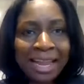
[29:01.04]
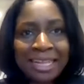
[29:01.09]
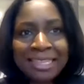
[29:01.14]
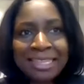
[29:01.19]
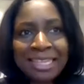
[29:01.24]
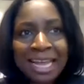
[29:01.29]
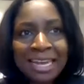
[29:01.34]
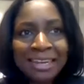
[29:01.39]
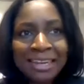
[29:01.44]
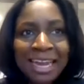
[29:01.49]

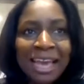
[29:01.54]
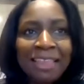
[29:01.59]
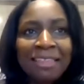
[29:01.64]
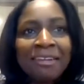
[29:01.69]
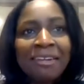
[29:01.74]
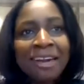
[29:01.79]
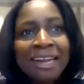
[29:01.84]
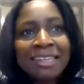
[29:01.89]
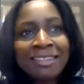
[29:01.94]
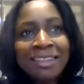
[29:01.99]
kids sat
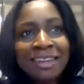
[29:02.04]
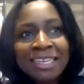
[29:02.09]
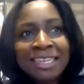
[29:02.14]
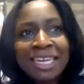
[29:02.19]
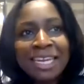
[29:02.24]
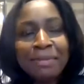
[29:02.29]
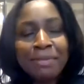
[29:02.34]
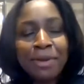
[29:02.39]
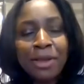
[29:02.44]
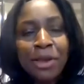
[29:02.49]
together, and I said
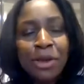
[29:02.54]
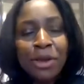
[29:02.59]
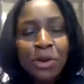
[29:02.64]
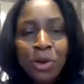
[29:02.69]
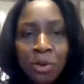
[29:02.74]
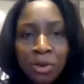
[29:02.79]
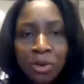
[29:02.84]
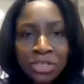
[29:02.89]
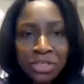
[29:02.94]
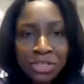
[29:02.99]
to him,
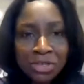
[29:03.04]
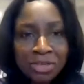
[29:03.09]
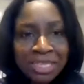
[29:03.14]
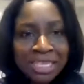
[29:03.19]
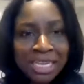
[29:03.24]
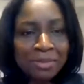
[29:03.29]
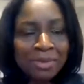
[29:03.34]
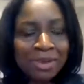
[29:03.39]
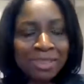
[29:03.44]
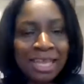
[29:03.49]
who did you
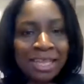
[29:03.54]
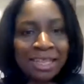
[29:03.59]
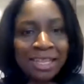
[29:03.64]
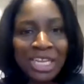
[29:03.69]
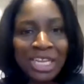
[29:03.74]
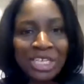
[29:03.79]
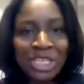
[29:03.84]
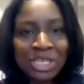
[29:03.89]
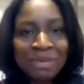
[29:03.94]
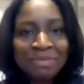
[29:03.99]
sit with at
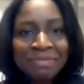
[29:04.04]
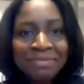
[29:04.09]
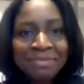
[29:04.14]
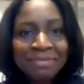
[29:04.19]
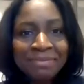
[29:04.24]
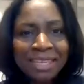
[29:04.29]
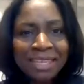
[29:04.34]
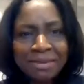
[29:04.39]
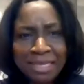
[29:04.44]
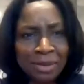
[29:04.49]
lunch?
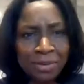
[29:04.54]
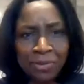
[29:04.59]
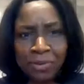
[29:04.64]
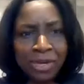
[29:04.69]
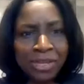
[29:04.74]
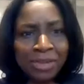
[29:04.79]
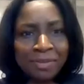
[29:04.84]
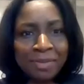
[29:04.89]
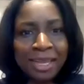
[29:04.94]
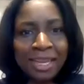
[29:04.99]
He's like, well,
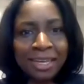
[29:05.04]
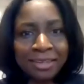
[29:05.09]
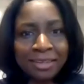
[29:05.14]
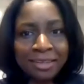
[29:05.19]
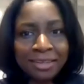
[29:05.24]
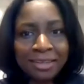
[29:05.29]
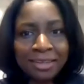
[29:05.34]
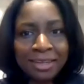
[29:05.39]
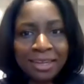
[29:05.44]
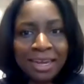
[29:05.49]
what do you mean?
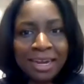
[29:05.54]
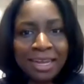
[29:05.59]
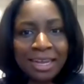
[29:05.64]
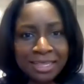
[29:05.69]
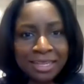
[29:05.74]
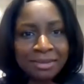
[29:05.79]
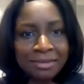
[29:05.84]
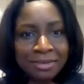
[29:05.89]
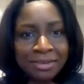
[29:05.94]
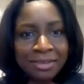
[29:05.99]
And I
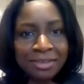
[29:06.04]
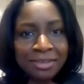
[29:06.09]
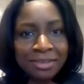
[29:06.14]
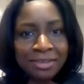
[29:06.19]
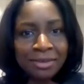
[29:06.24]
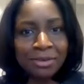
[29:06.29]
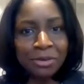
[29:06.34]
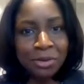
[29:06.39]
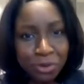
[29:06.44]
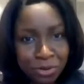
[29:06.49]
said,
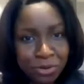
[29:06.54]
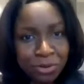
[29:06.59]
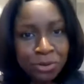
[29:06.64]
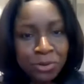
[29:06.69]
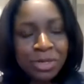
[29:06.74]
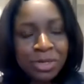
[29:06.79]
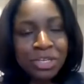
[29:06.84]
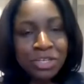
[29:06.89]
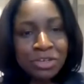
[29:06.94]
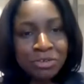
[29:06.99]

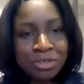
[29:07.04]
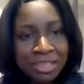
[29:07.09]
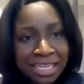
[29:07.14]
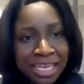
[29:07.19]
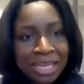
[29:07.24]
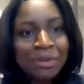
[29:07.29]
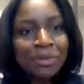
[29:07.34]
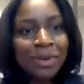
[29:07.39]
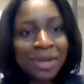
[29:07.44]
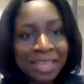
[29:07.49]
who did you
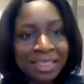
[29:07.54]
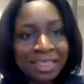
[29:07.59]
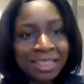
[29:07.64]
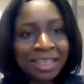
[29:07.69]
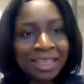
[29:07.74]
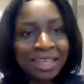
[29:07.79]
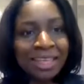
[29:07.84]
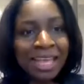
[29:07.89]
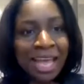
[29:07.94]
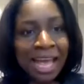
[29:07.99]
sit
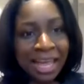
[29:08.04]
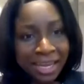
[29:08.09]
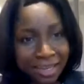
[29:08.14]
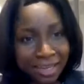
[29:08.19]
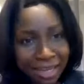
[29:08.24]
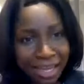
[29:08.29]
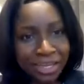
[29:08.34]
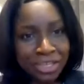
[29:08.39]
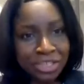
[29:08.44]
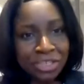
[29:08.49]
with at
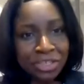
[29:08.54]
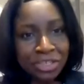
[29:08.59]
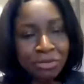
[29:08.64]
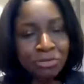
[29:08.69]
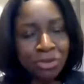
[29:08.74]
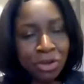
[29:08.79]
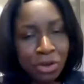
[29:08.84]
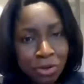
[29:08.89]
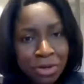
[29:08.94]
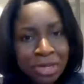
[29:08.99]
lunch? You
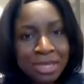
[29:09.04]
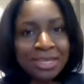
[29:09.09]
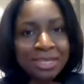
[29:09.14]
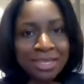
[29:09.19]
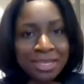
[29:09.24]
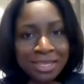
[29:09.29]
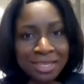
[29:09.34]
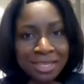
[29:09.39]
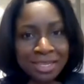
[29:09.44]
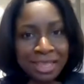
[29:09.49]

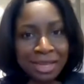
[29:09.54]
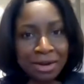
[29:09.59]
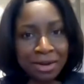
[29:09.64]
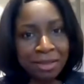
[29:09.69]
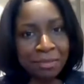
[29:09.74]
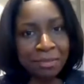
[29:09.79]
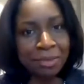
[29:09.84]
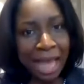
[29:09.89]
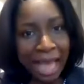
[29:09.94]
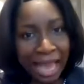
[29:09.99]
noticed that all
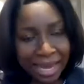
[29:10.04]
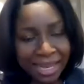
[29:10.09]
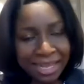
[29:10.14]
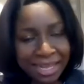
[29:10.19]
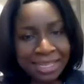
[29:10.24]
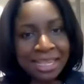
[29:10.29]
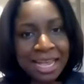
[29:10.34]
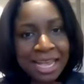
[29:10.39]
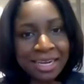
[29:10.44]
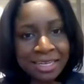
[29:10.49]
the Black
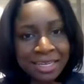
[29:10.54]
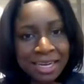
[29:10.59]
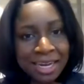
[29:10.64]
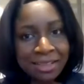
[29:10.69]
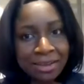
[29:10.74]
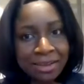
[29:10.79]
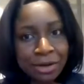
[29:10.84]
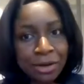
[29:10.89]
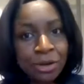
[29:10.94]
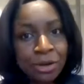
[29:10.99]
kids sat
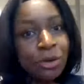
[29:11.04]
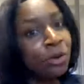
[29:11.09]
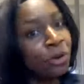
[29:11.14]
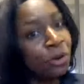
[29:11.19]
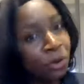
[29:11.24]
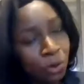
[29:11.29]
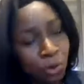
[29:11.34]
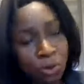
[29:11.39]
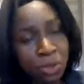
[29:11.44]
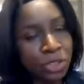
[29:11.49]
together.
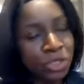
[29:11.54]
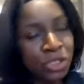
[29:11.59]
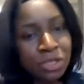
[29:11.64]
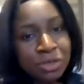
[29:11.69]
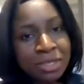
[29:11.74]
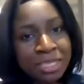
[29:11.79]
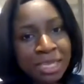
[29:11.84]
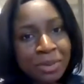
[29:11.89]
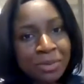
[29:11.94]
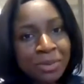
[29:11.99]
Who did
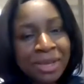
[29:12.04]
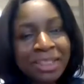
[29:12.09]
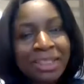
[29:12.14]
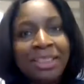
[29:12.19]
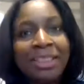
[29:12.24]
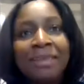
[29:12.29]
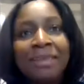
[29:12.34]
you sit with?